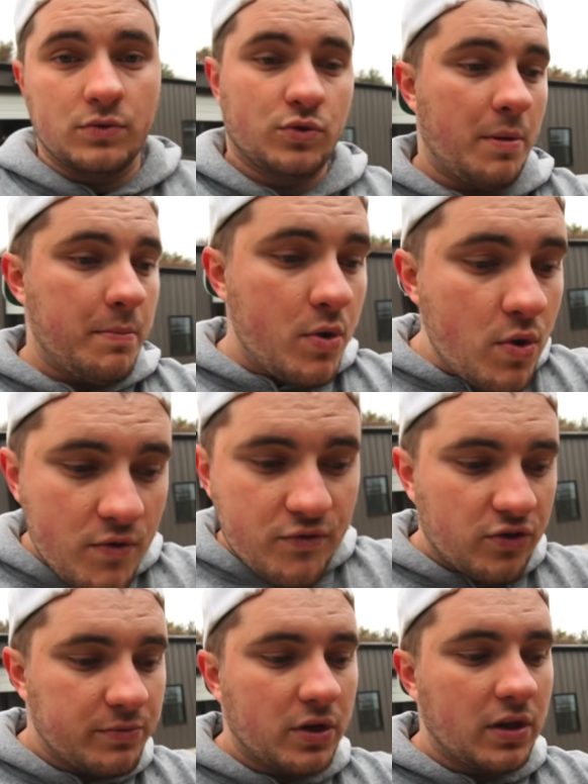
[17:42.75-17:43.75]
remove
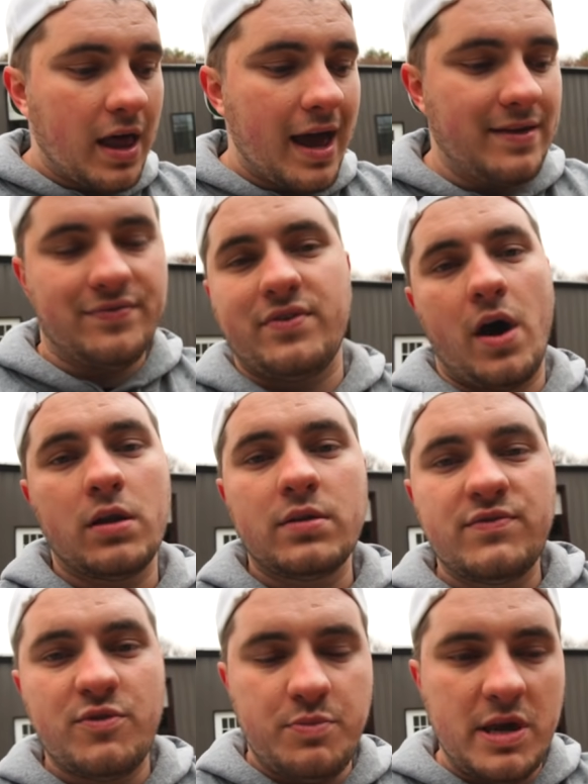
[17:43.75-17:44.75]
from your life all
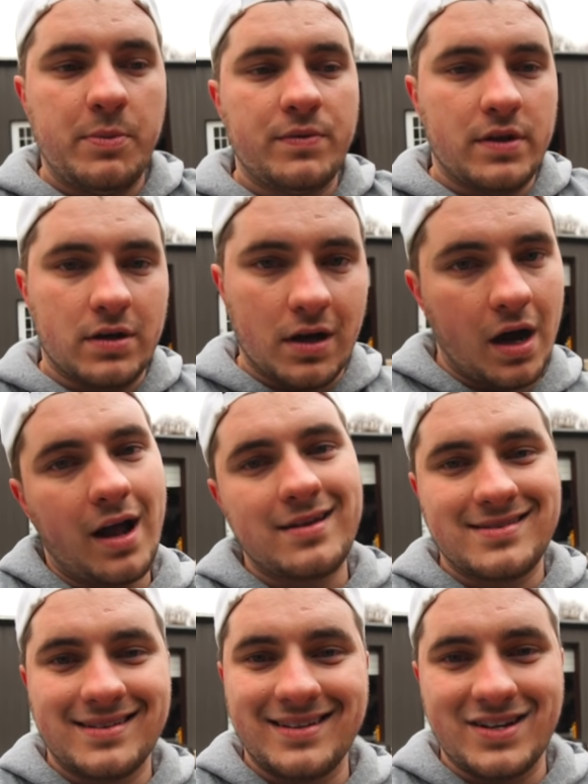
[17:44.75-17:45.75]
of the people that are
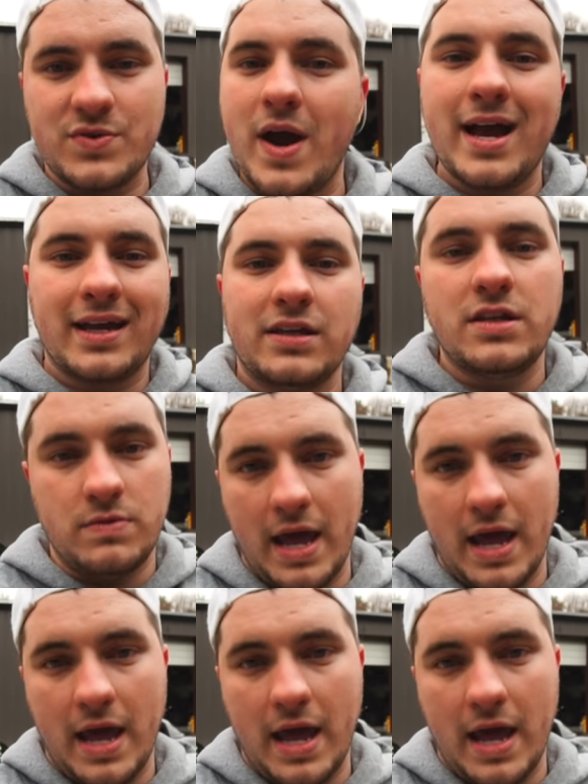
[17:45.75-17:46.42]
constantly dragging you